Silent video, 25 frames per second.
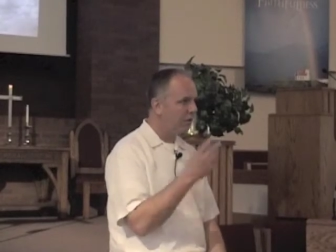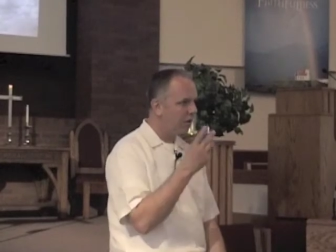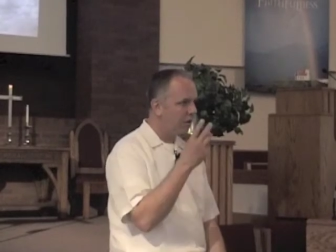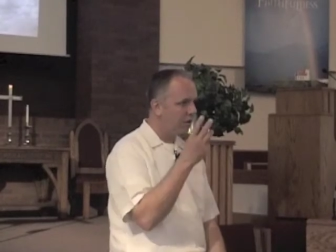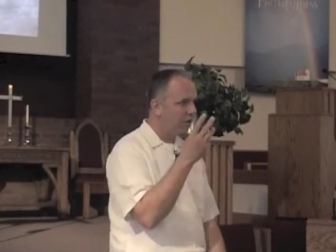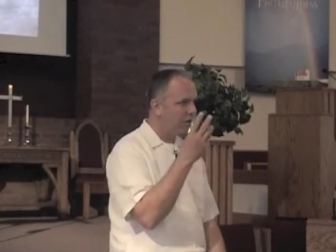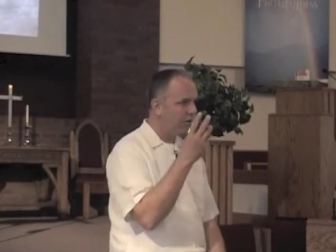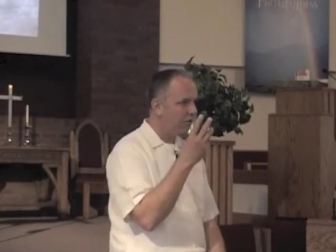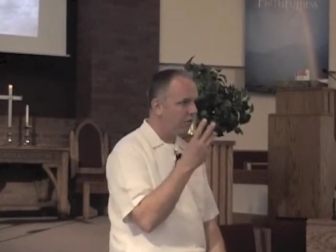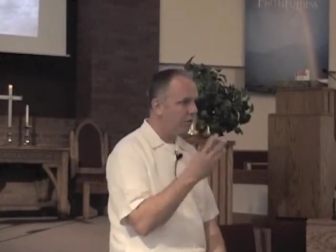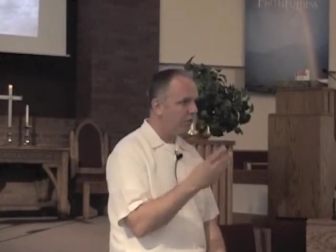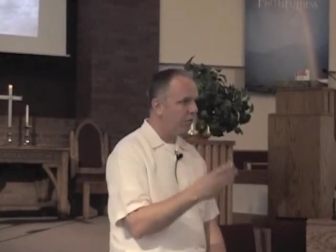
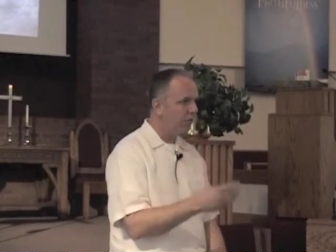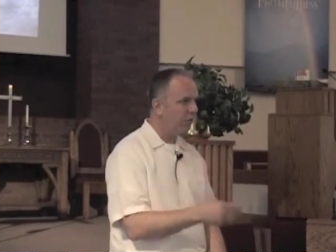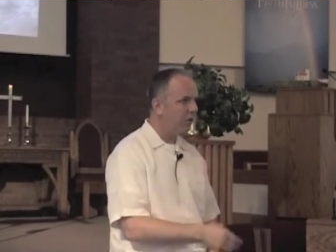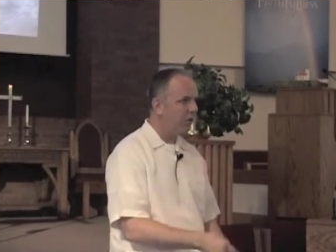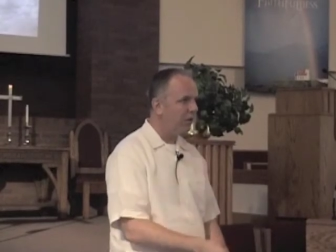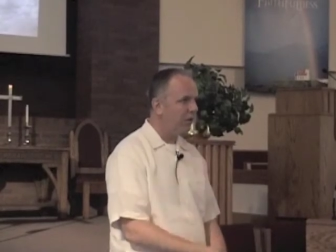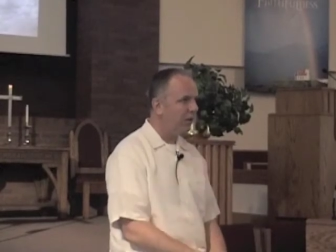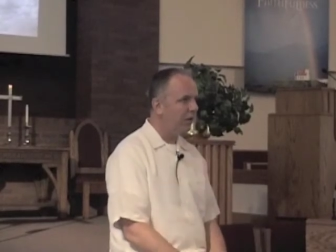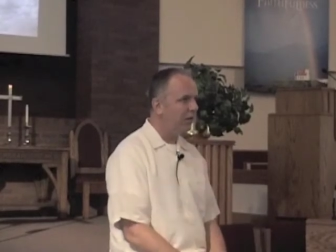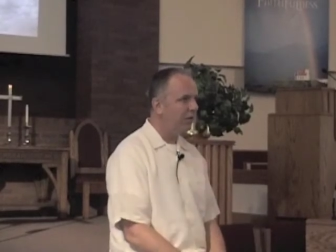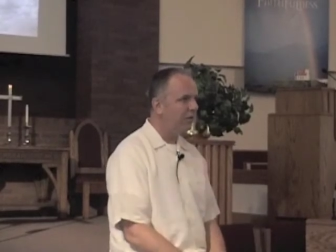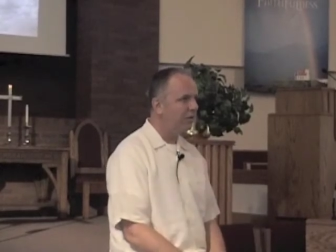another
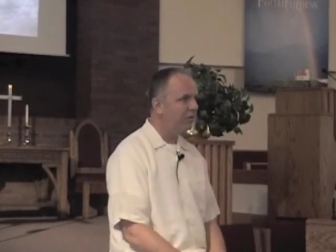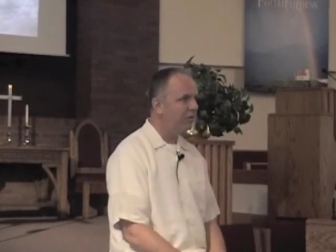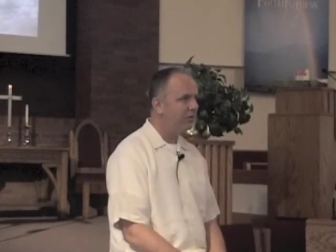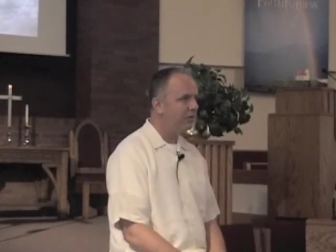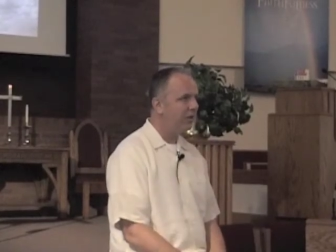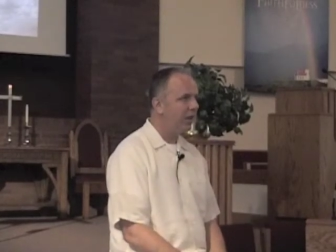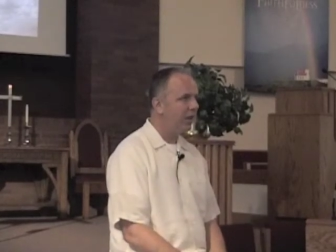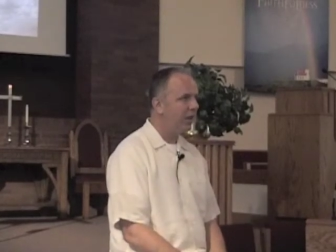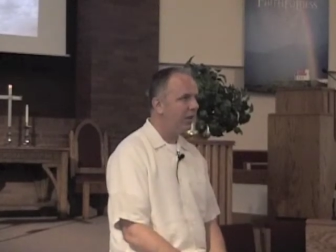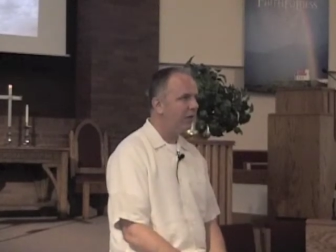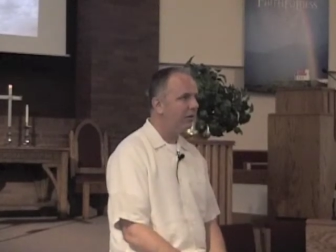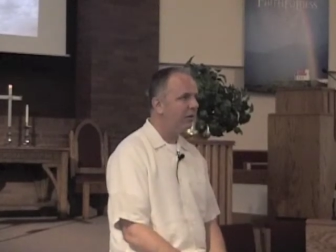three
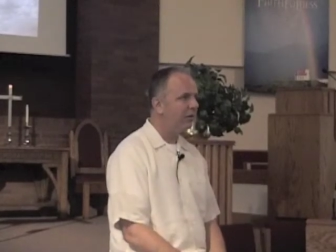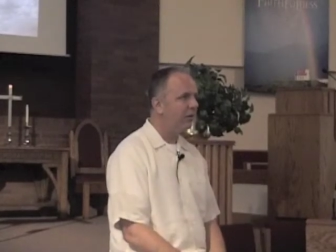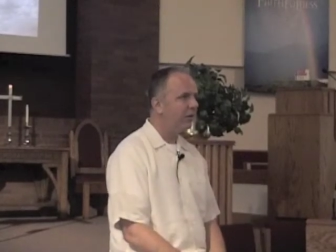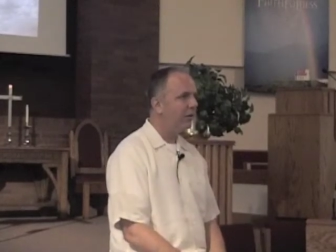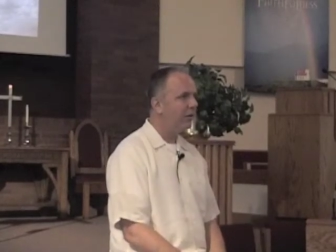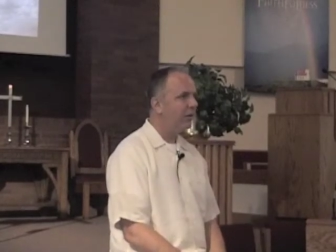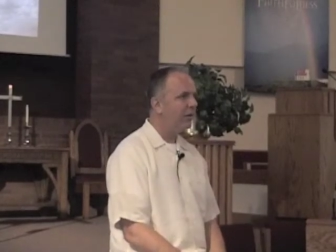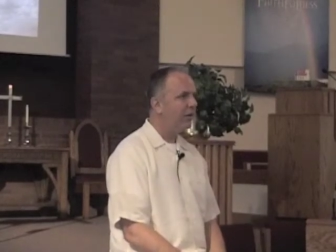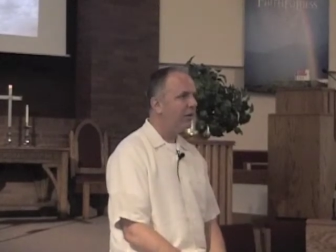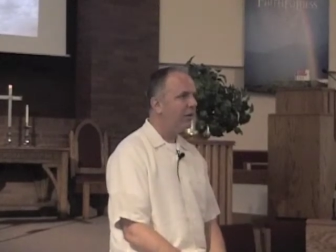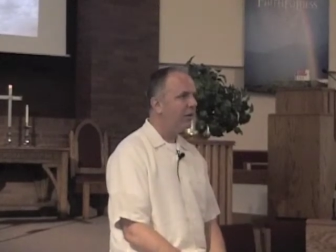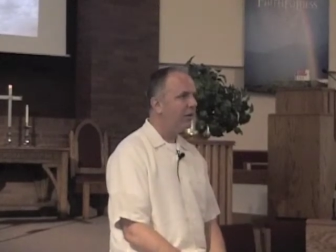set,
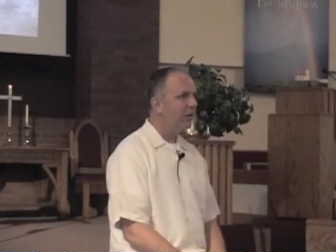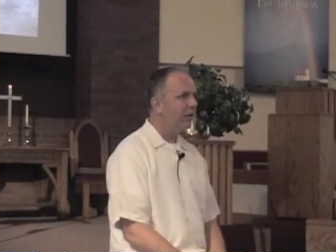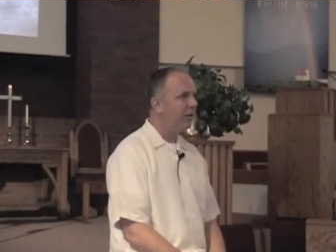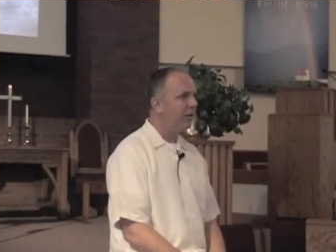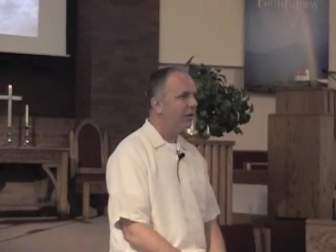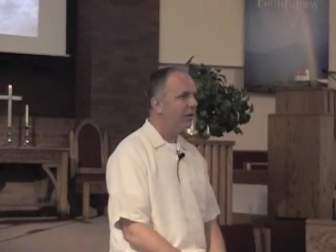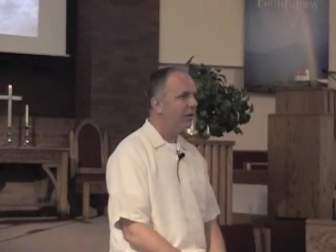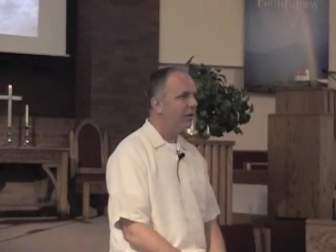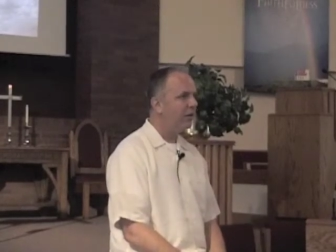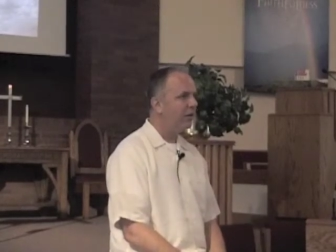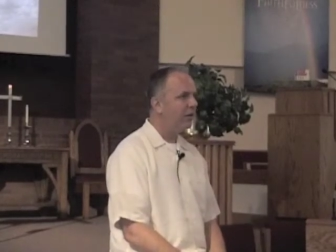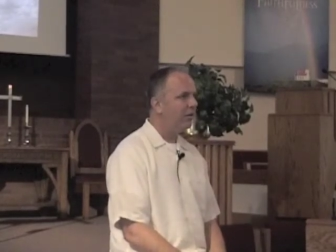
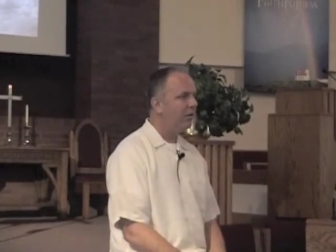uh,